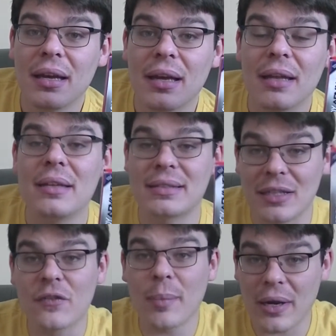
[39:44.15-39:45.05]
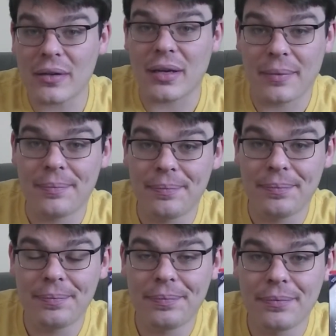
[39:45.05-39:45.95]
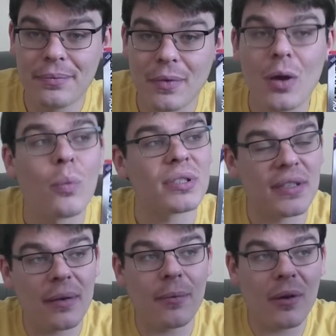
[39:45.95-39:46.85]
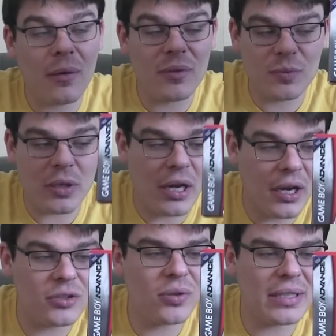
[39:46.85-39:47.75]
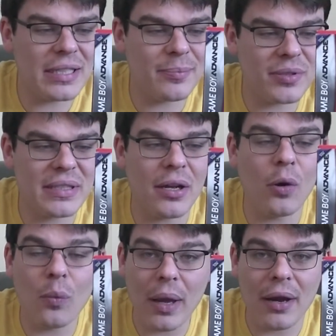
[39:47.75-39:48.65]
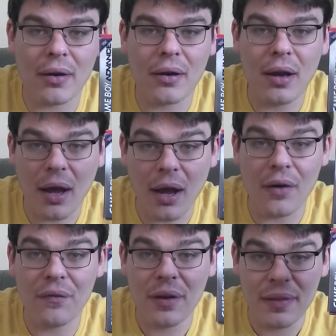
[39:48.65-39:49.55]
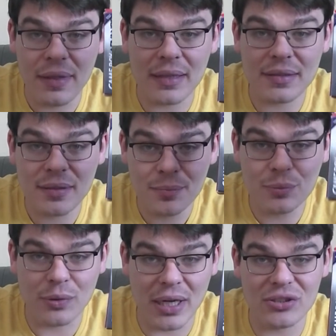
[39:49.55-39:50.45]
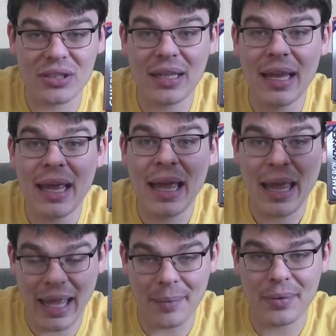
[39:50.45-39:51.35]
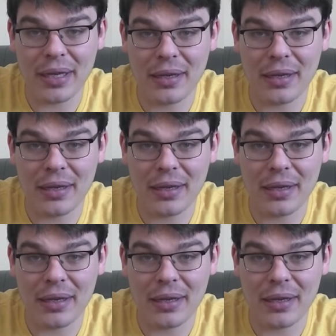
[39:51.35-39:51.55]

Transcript: Nintendo of America was 110% aware of this project happening.